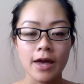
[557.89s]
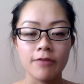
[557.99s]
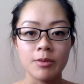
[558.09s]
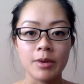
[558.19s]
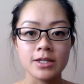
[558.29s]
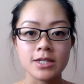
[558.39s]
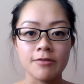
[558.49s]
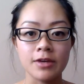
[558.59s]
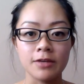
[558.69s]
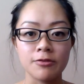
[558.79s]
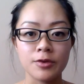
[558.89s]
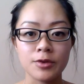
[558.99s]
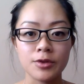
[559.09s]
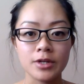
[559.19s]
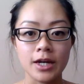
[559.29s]
if the parents have any
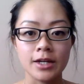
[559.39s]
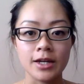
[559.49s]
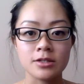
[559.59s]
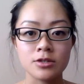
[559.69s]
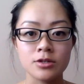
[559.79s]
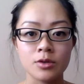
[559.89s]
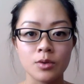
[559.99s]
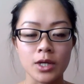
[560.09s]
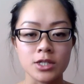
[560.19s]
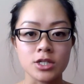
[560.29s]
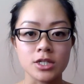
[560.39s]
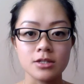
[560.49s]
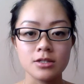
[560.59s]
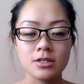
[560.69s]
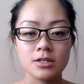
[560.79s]
further unanswered
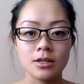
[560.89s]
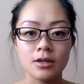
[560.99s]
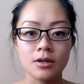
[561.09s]
questions,